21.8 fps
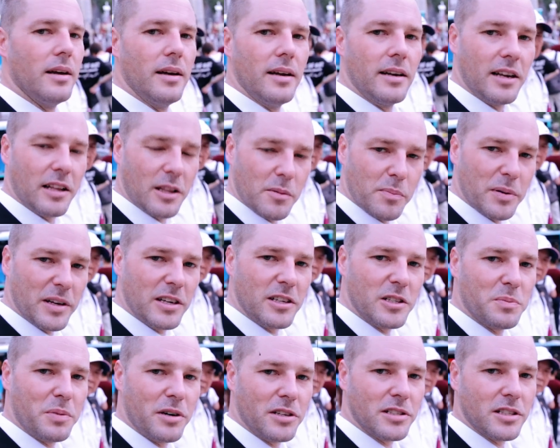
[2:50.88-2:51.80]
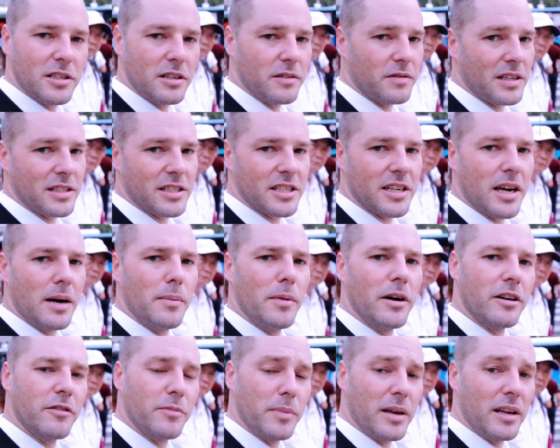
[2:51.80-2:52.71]
Now, the biggest positive that's come
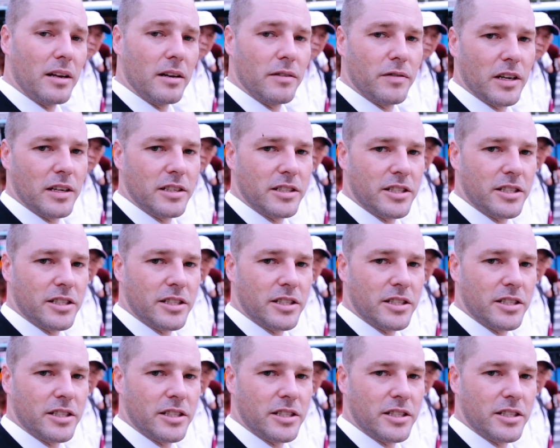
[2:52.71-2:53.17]
out of me living in